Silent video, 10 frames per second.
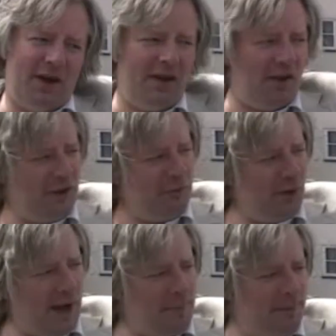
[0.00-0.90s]
I think
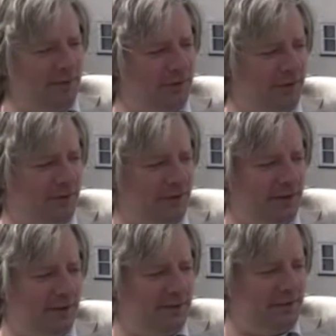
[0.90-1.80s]
what happens is
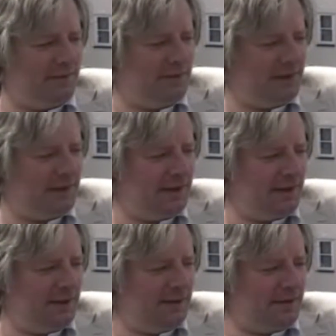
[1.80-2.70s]
that
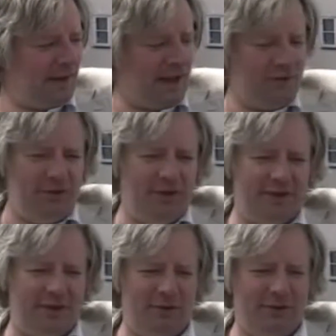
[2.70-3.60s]
as you
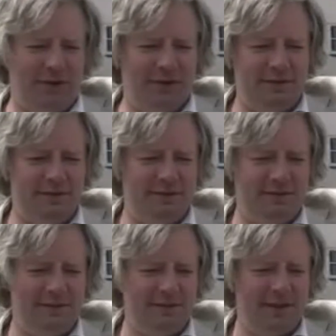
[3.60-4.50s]
get older,
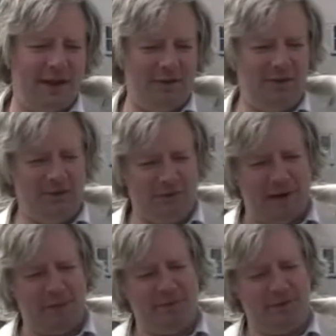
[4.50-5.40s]
as you
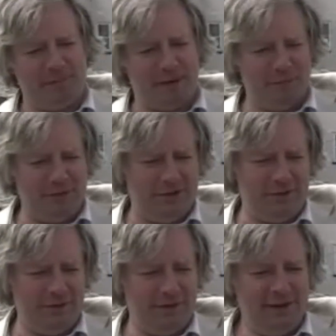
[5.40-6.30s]
develop as a mathematician,